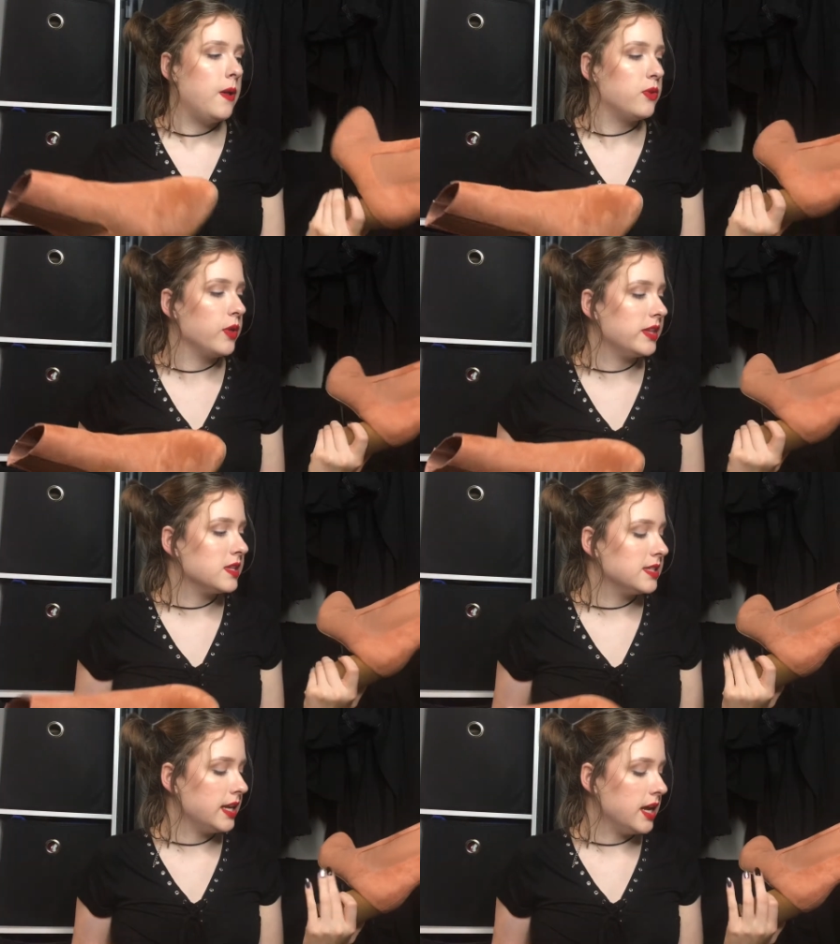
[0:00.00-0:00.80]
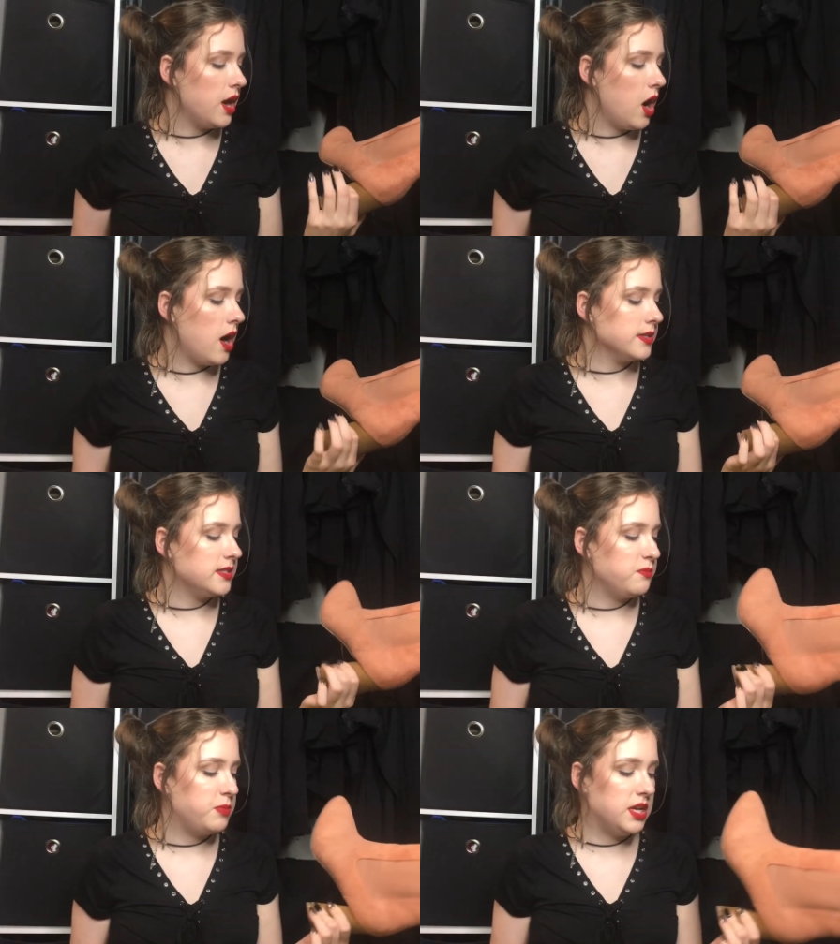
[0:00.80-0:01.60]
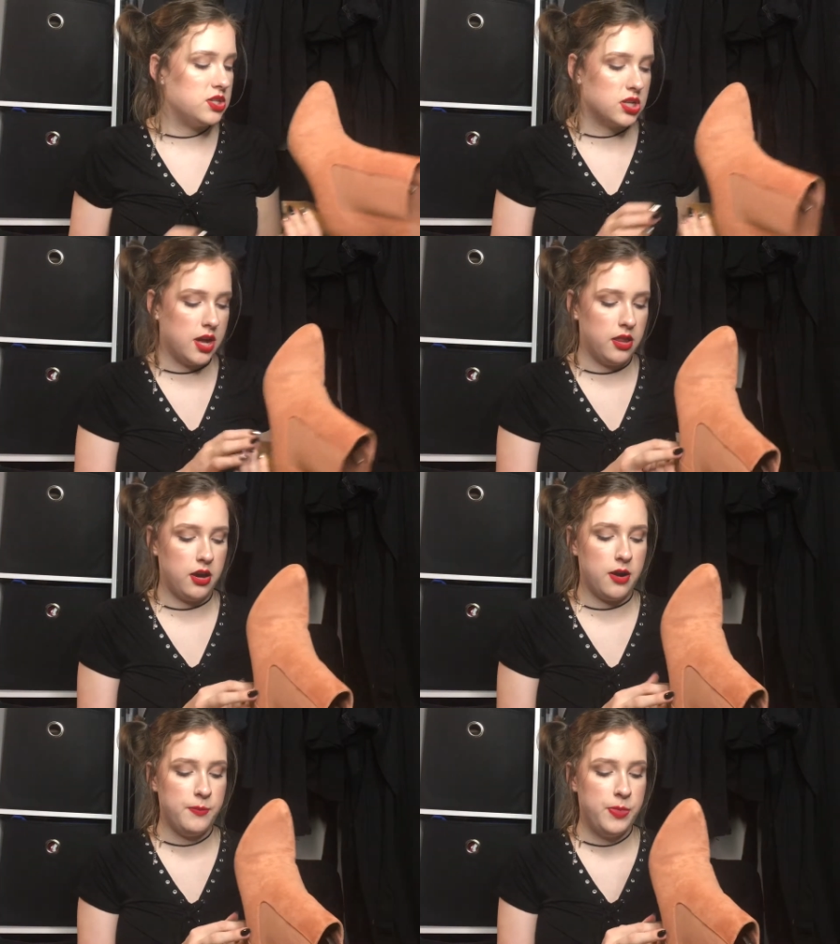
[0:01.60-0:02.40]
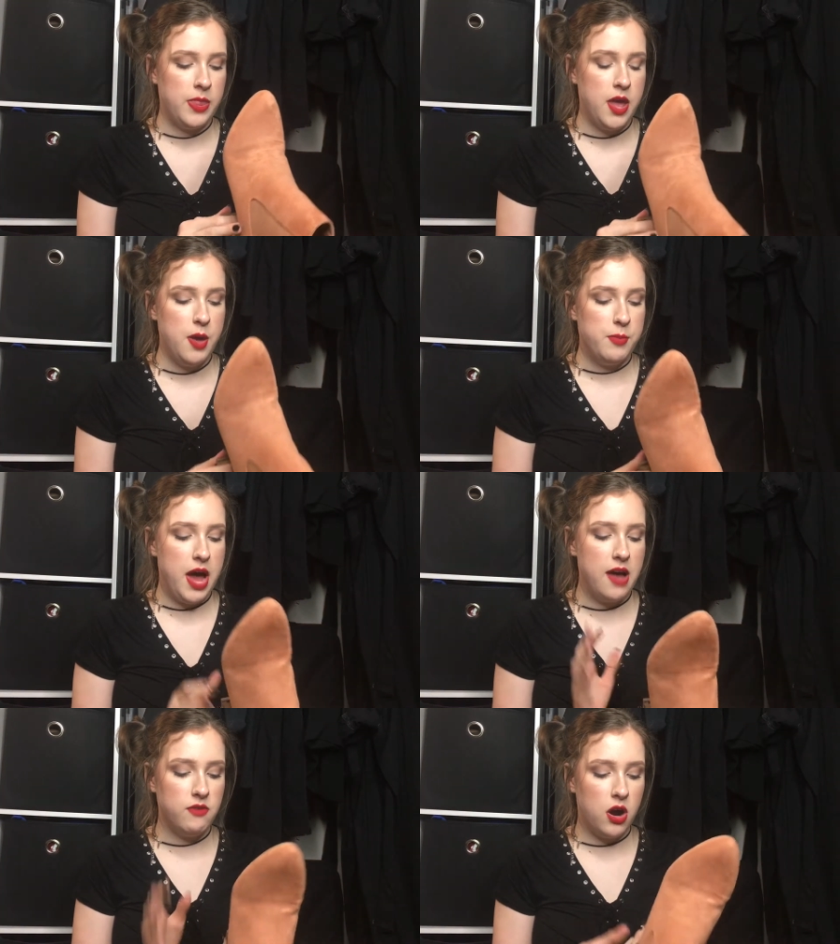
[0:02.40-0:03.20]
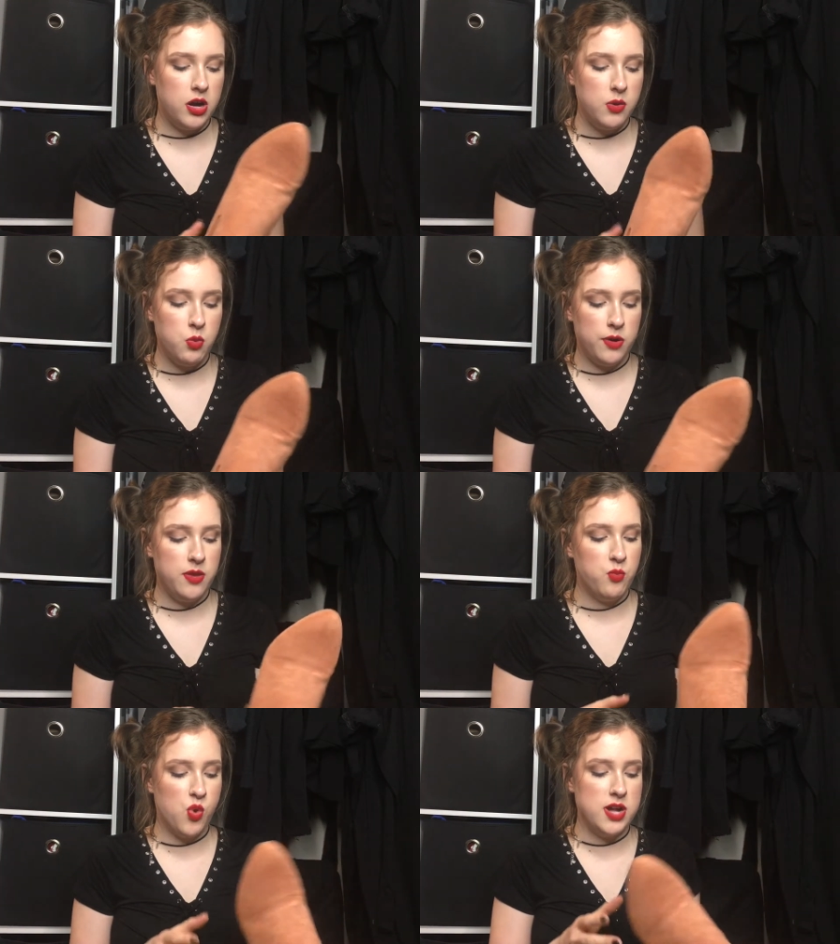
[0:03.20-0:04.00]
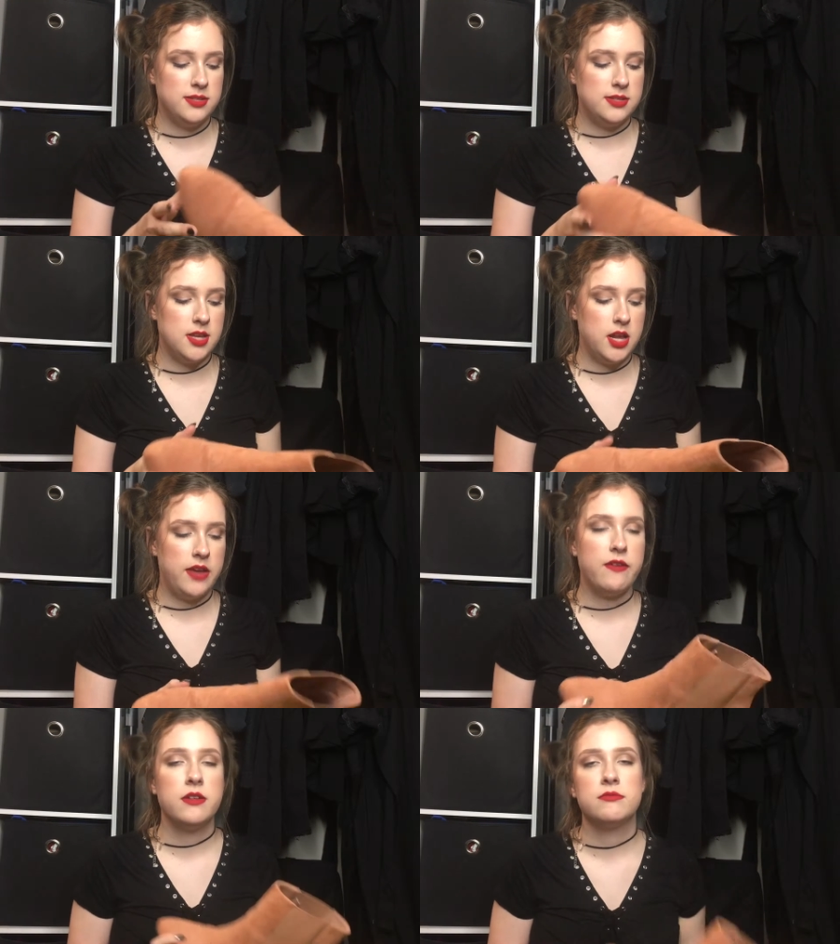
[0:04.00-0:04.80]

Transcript: They're like this like awesome peach color, but I've already worn them once and I,